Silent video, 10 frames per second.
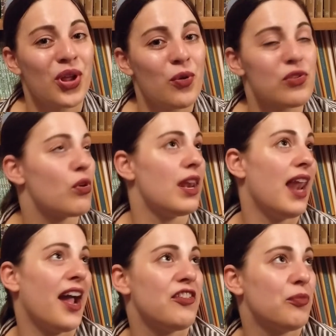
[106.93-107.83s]
know what your
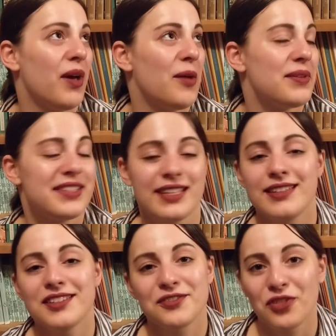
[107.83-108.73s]
life purpose
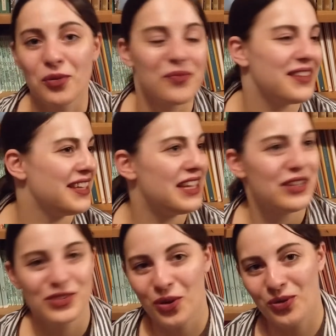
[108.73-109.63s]
is from the
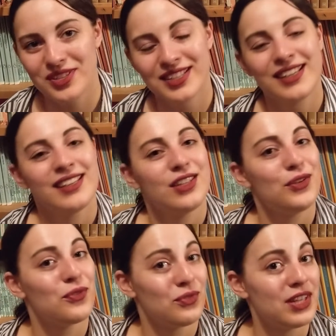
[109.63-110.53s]
year dot.
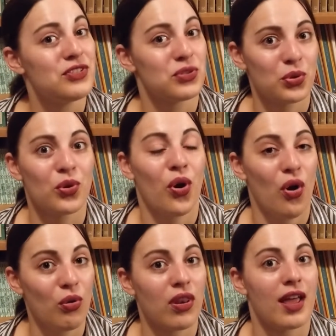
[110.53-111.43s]
You've literally got your
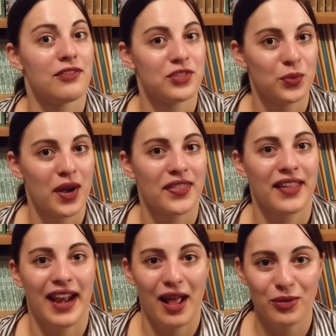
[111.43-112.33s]
whole life to work
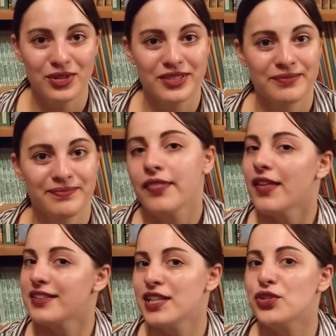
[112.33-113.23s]
that out.
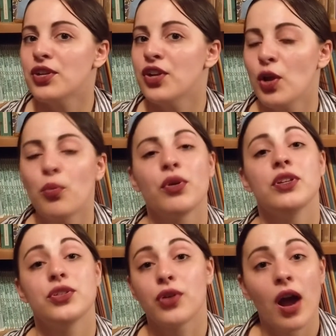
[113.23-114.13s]
There's literally no
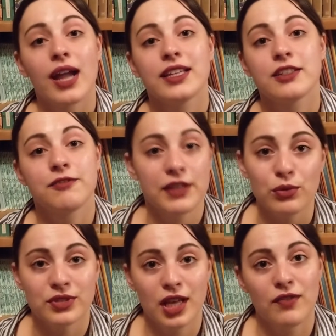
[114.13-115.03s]
point trying to fit
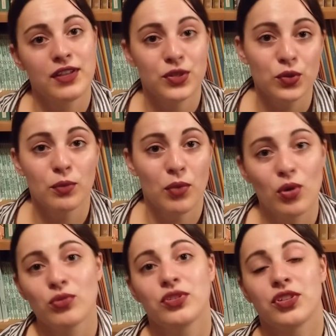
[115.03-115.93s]
yourself into a
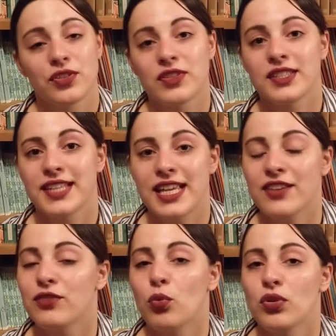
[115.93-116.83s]
mould just for the
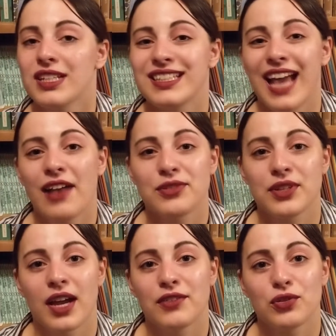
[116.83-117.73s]
sake of wanting to have
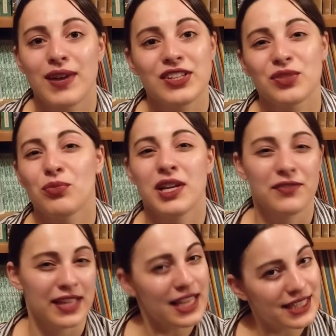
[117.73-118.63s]
some kind of direction what you
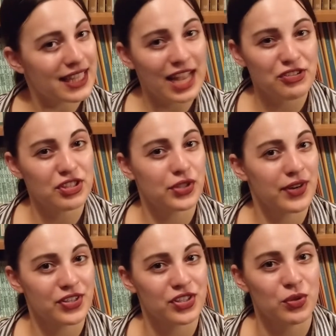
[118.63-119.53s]
think isn't actually the
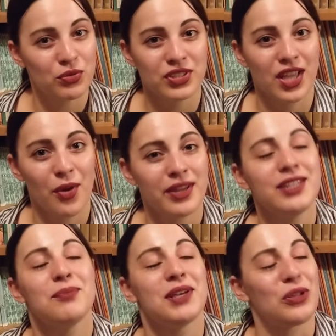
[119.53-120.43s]
direction that you want to go
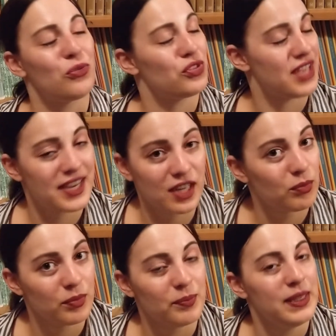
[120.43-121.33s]
in, because you just end
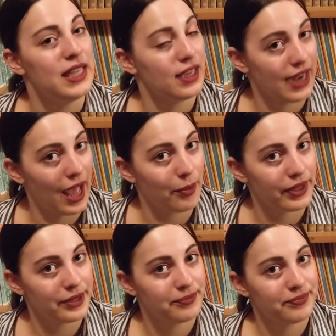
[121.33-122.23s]
up being unhappy.